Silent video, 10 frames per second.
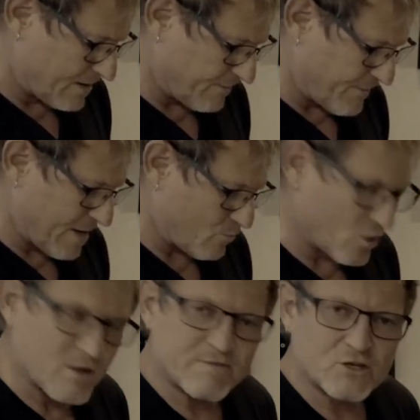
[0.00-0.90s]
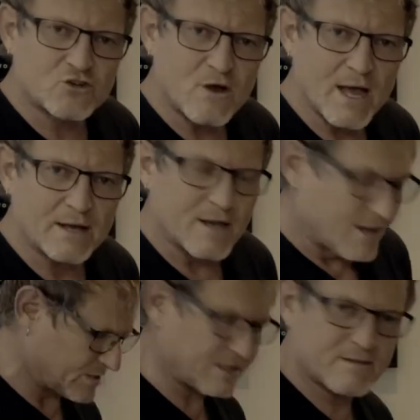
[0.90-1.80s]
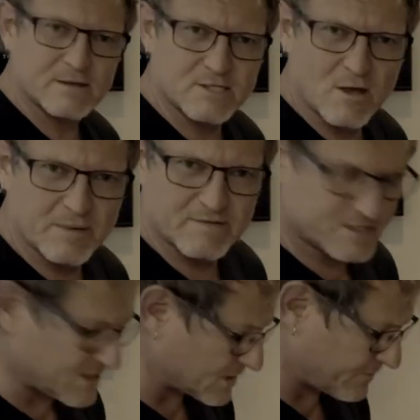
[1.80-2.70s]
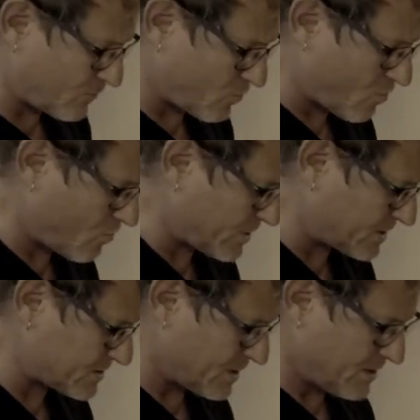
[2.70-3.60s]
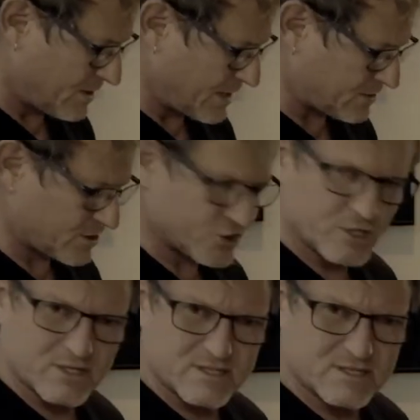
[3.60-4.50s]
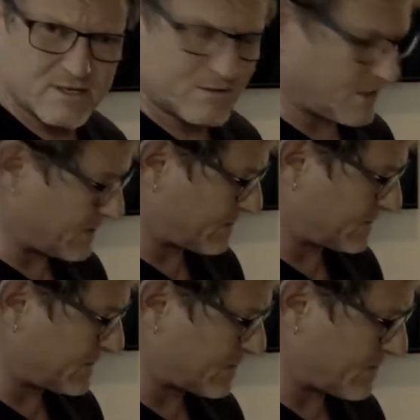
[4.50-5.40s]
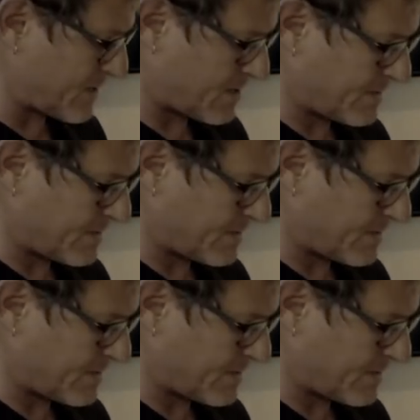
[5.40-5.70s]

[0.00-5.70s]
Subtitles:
the framework of the triad. So another example of the sus4 chord is Elton John's Don't Let the Sun Go Down on